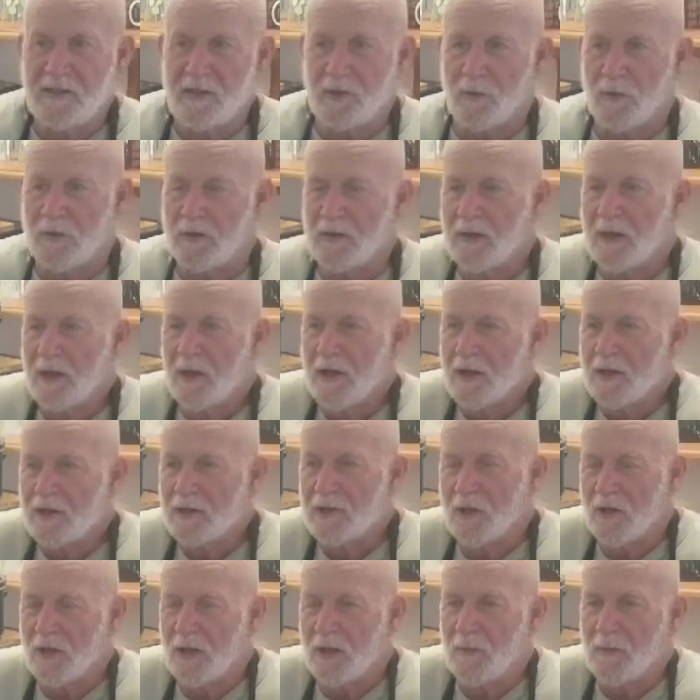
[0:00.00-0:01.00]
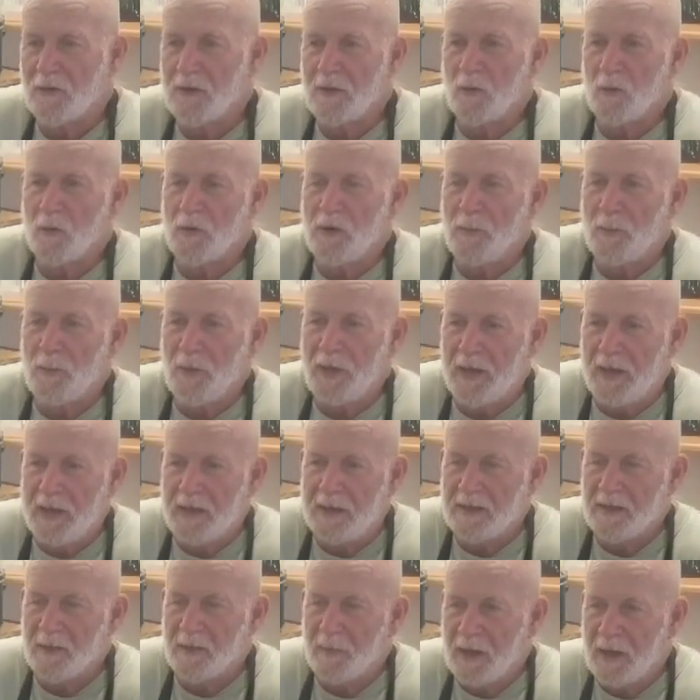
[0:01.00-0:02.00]
a secret. So let me
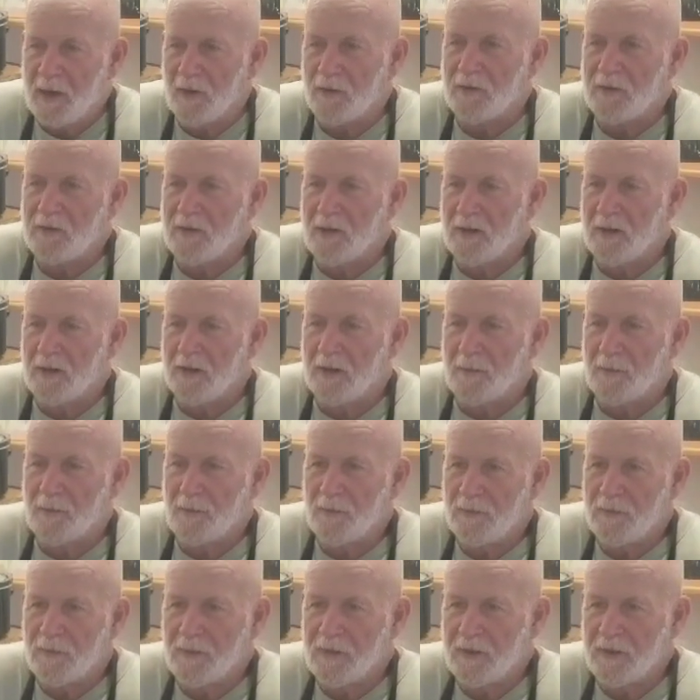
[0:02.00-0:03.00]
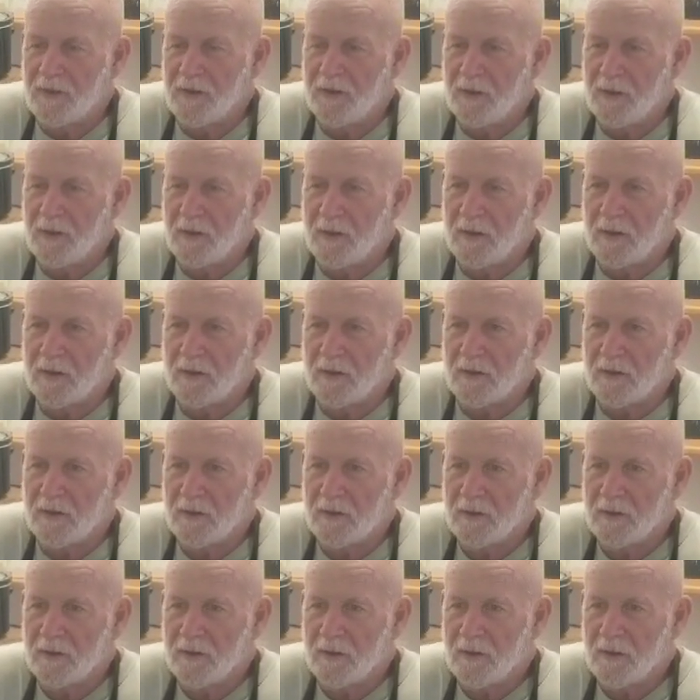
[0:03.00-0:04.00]
repeat about um, the
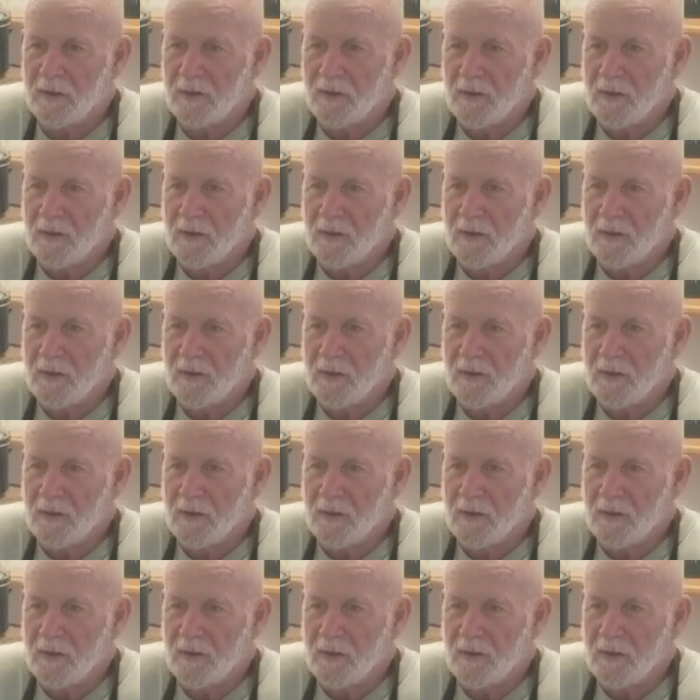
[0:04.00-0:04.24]
uh,